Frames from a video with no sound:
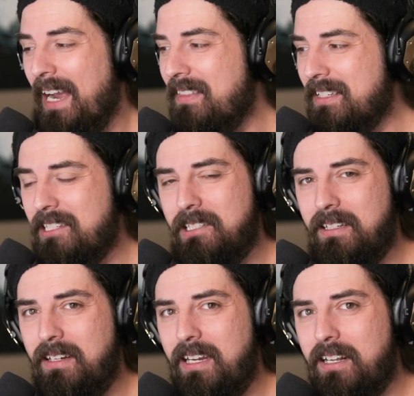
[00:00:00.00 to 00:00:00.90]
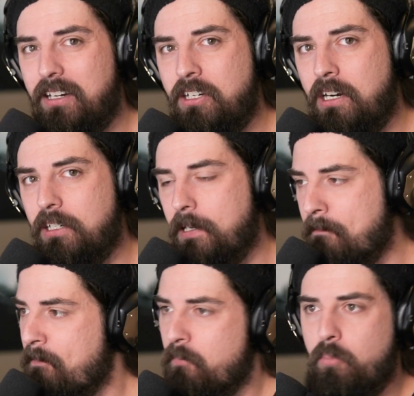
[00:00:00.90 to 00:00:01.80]
and this is in, in
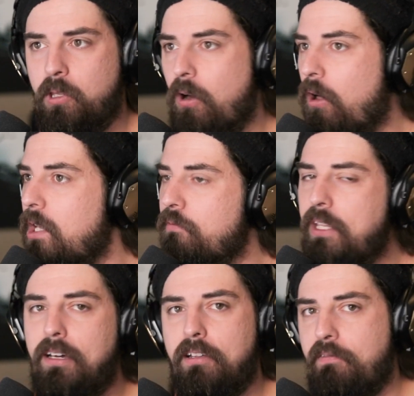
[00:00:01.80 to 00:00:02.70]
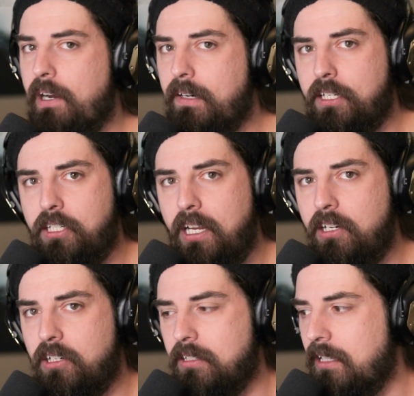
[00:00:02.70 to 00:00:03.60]
conjunction with all of the other various
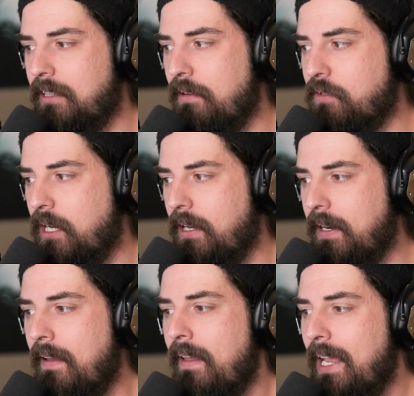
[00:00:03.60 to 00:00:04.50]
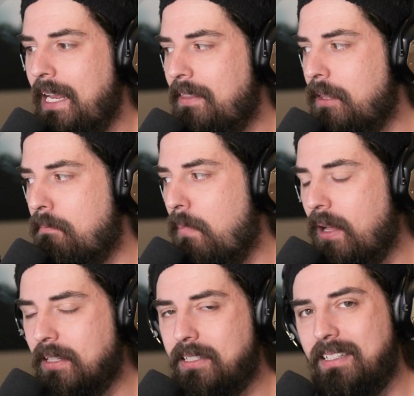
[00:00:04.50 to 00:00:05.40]
changes that they've done in the
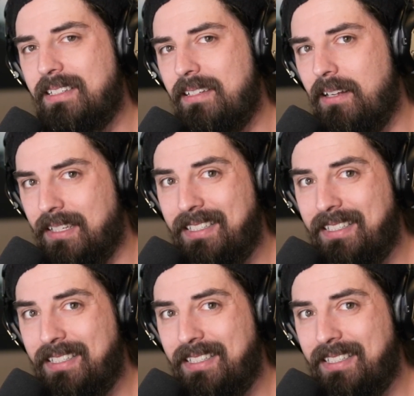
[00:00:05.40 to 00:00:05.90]
months uh,